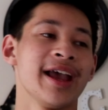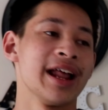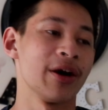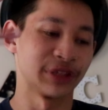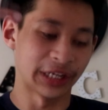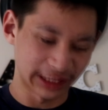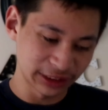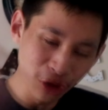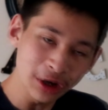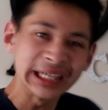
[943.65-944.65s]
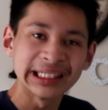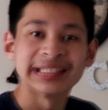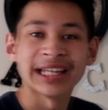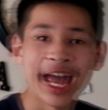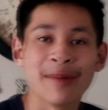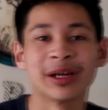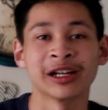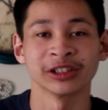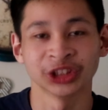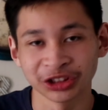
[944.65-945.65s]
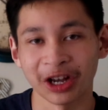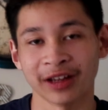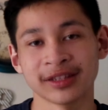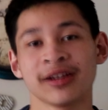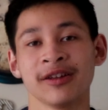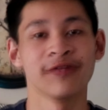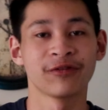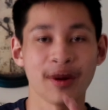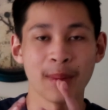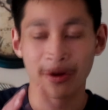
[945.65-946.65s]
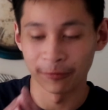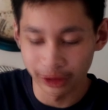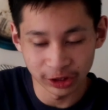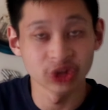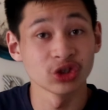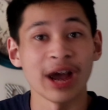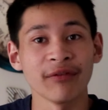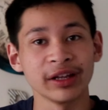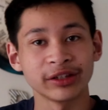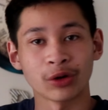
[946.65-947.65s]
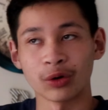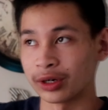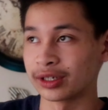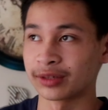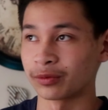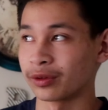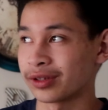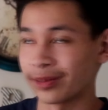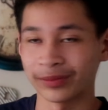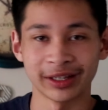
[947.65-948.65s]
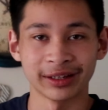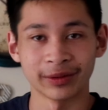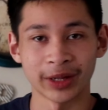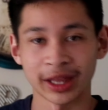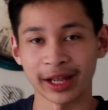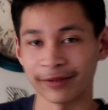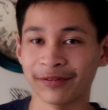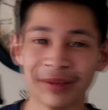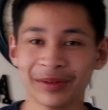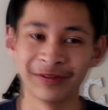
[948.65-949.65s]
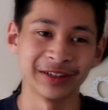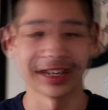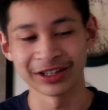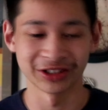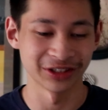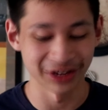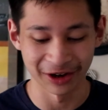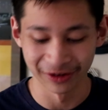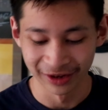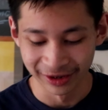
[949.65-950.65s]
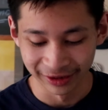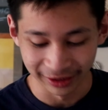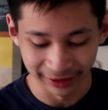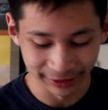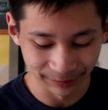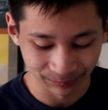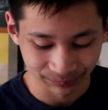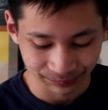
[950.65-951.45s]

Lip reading: and I was like, look at this epic shot from just traveling towards something with like a family vacation, you know.